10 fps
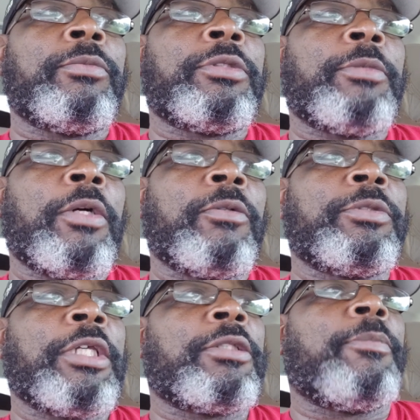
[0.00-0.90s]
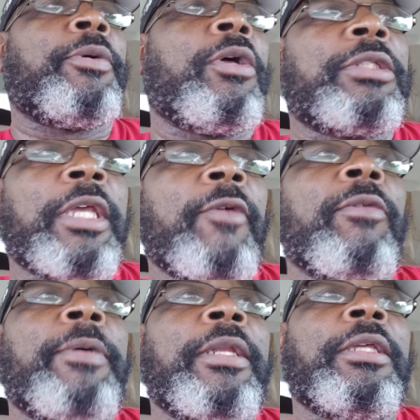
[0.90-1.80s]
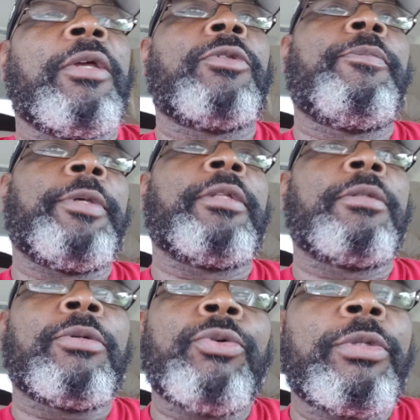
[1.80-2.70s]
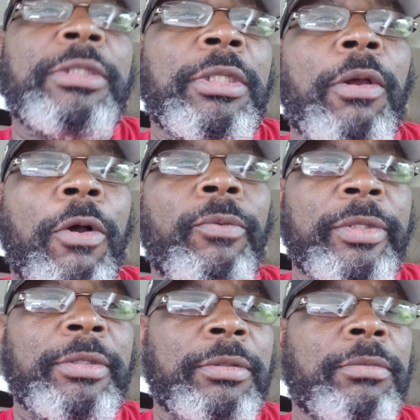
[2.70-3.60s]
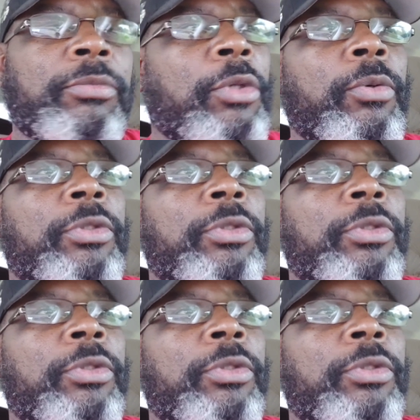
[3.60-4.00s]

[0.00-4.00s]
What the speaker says: Mahomes get the ball to everybody else, but who does he always throw